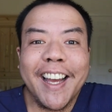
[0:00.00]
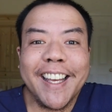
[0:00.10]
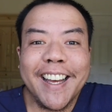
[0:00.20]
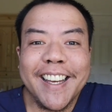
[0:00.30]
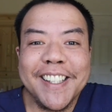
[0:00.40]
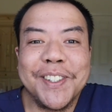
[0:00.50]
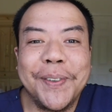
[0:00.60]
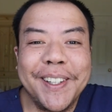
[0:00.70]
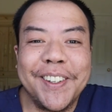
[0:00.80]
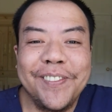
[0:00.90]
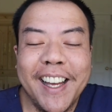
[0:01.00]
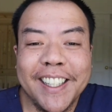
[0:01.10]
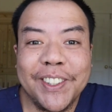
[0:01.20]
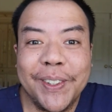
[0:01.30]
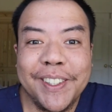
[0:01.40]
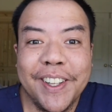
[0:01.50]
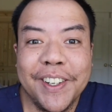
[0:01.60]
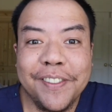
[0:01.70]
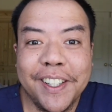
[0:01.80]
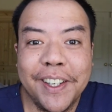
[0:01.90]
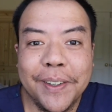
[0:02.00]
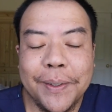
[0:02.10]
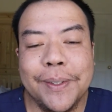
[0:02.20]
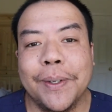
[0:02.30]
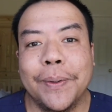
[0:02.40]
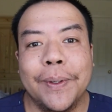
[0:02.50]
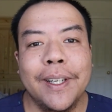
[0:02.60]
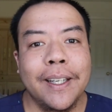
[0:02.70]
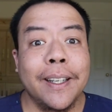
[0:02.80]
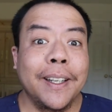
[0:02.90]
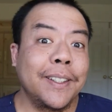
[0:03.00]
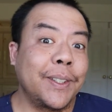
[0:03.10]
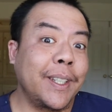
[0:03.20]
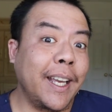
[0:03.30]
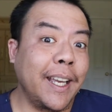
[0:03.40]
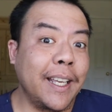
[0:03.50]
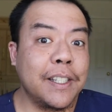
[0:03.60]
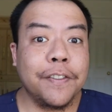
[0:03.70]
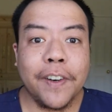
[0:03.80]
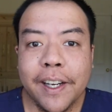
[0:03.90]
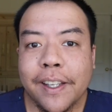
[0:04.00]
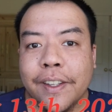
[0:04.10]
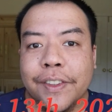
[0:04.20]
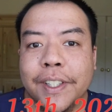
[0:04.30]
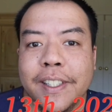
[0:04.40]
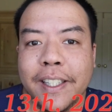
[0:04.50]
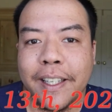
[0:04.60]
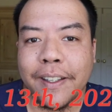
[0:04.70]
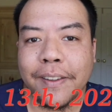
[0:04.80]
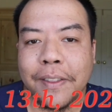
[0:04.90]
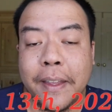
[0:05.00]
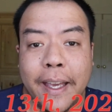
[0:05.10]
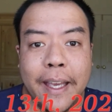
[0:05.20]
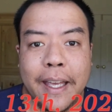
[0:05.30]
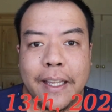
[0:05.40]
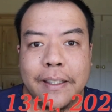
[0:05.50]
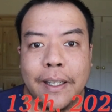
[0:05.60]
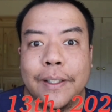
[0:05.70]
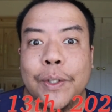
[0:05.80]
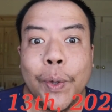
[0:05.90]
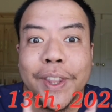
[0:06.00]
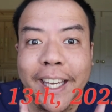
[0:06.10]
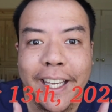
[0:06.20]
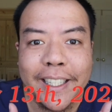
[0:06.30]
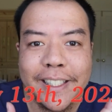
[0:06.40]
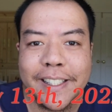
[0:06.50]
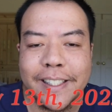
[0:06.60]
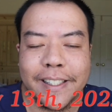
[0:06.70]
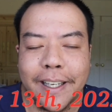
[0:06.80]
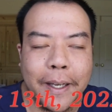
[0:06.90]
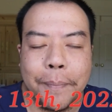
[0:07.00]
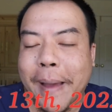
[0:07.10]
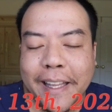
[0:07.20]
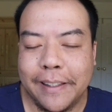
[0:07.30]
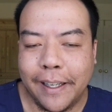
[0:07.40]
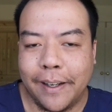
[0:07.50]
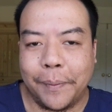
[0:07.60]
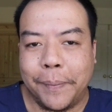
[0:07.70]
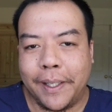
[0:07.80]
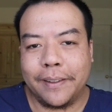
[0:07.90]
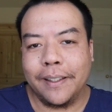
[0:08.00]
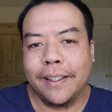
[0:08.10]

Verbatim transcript: Hi guys, welcome back to another video. So today is Friday the 13th and don't think it's um, bad luck but